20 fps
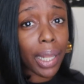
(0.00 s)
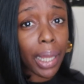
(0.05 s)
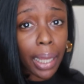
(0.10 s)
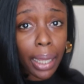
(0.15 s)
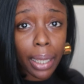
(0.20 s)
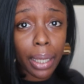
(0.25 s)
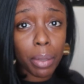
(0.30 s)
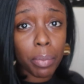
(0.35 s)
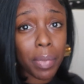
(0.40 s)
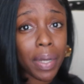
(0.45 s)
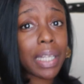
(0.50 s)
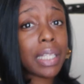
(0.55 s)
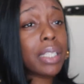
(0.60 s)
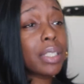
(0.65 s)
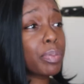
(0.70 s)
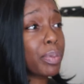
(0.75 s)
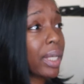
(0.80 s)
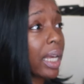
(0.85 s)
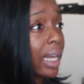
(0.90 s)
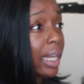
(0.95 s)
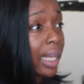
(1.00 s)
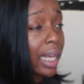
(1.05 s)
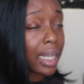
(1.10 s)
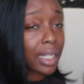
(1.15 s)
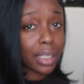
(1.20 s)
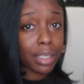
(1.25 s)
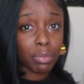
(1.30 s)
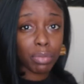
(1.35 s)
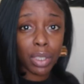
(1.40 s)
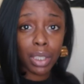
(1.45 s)
Like my spaghetti
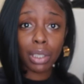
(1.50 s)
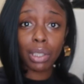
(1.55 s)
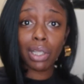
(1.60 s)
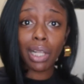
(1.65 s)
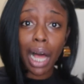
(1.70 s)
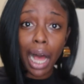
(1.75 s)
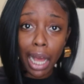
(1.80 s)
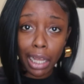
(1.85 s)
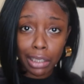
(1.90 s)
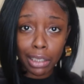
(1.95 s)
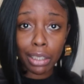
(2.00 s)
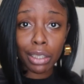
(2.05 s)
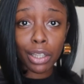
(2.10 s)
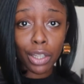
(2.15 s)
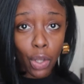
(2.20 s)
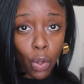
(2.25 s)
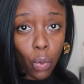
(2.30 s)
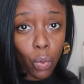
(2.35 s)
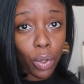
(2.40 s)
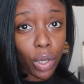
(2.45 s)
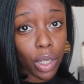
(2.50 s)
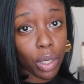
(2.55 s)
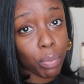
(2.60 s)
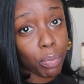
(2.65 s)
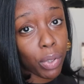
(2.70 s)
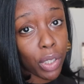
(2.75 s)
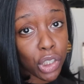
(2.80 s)
has to be locked and loaded,